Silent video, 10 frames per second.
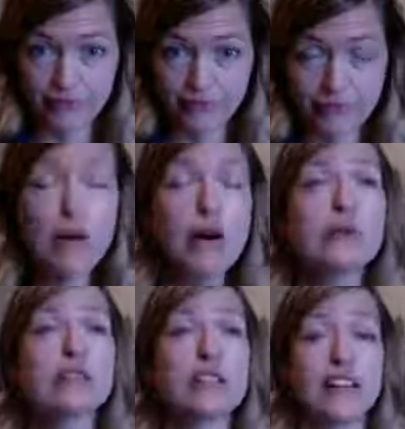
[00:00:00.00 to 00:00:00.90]

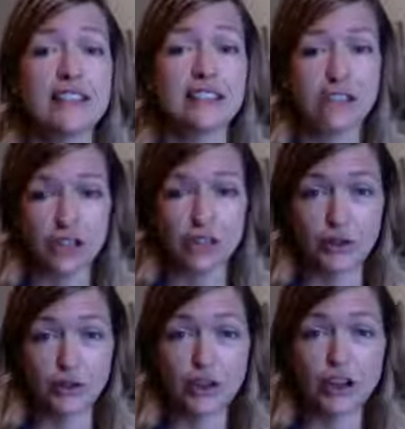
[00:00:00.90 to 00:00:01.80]
Most of us as children
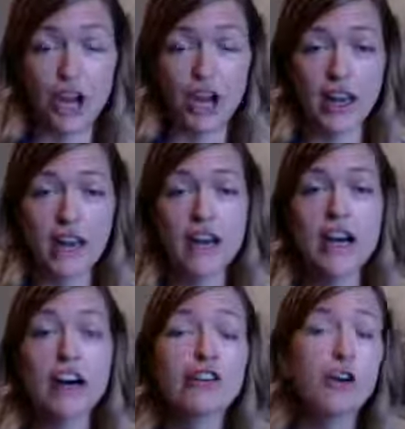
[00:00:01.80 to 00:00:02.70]
were taught
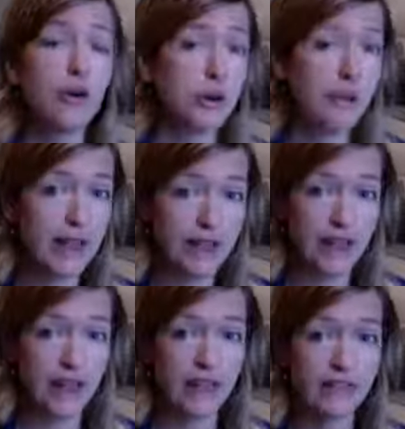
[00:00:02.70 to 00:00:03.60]
a codependent
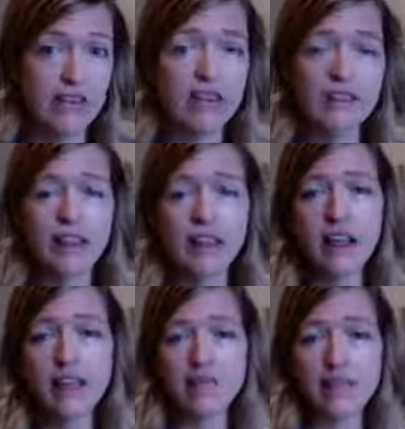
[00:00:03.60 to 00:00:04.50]
love. That
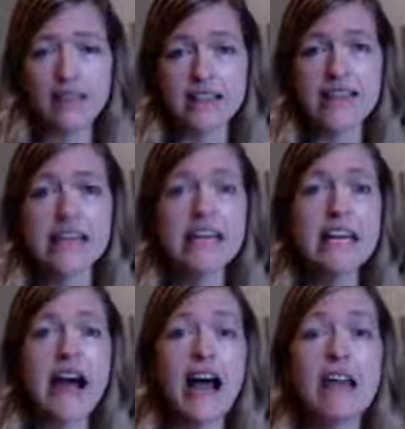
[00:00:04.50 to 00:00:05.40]
love means
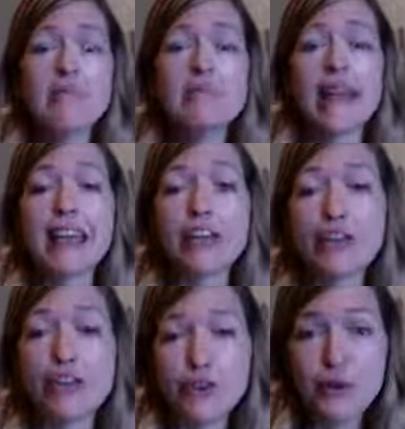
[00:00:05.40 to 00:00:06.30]
I make
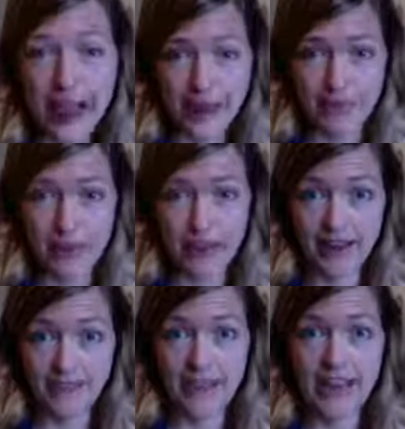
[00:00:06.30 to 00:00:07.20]
you happy,
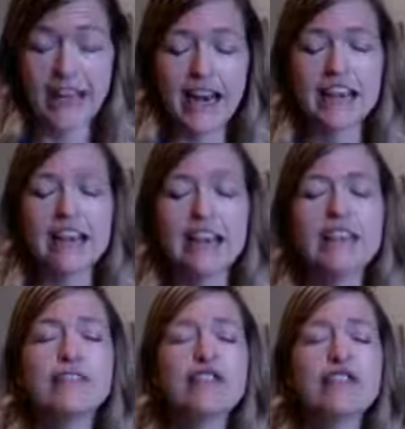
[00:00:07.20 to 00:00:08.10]
right? That I
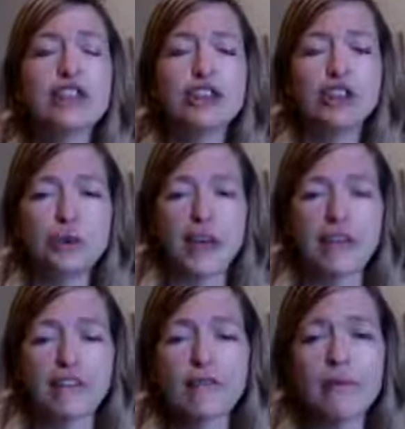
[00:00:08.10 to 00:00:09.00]
give to you, I give
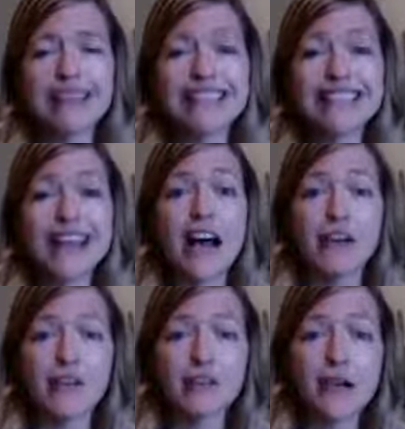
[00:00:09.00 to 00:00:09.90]
of myself.
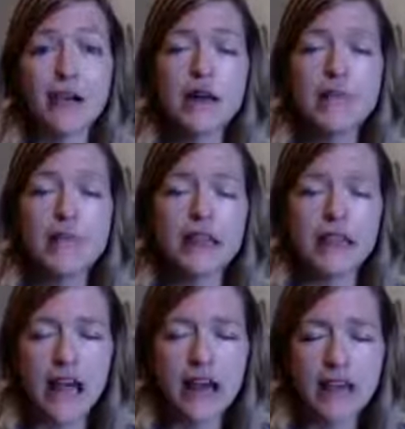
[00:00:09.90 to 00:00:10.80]
But
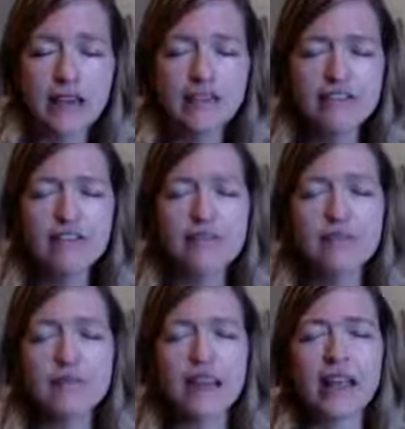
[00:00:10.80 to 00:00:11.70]
love
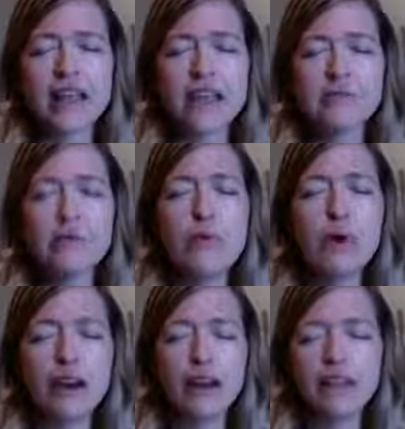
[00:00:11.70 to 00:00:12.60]
is
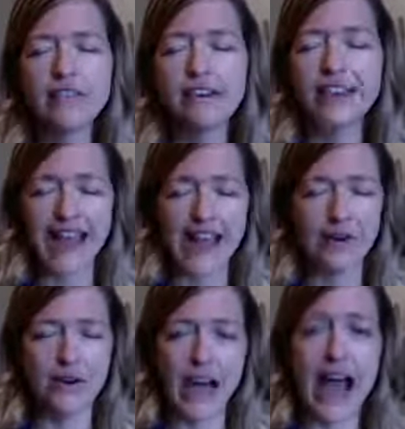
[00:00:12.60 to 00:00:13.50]
more of a
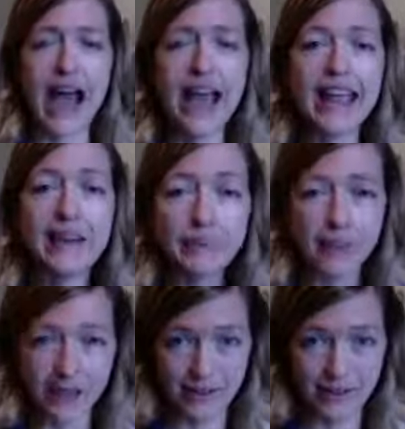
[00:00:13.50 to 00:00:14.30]
noun. I am love.